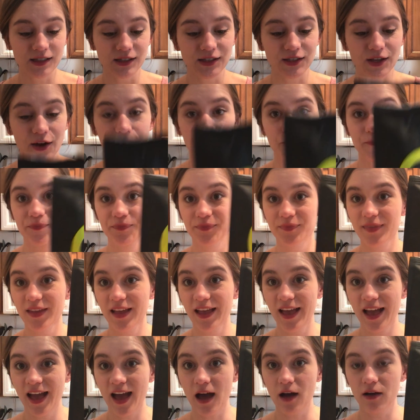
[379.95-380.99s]
So,
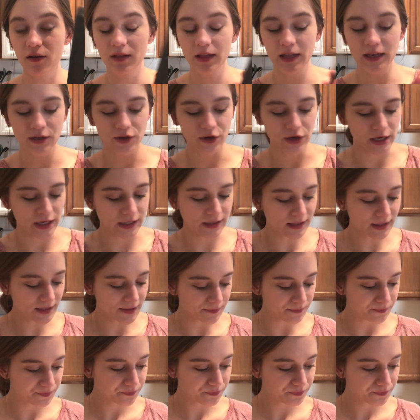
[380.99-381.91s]
alkaline greens.